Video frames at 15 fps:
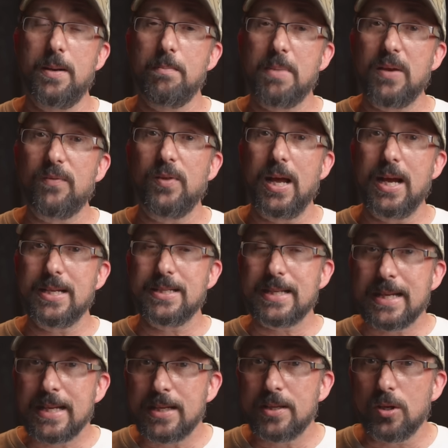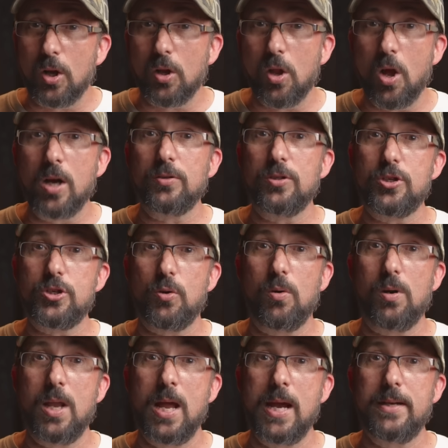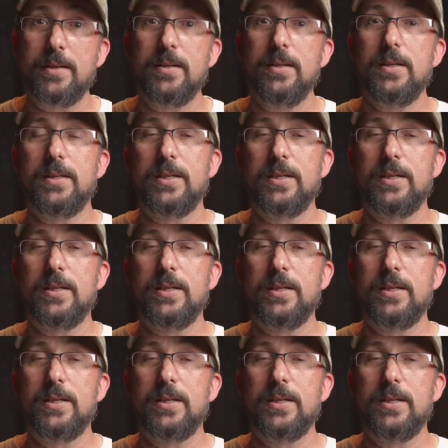mayflies in along the shoreline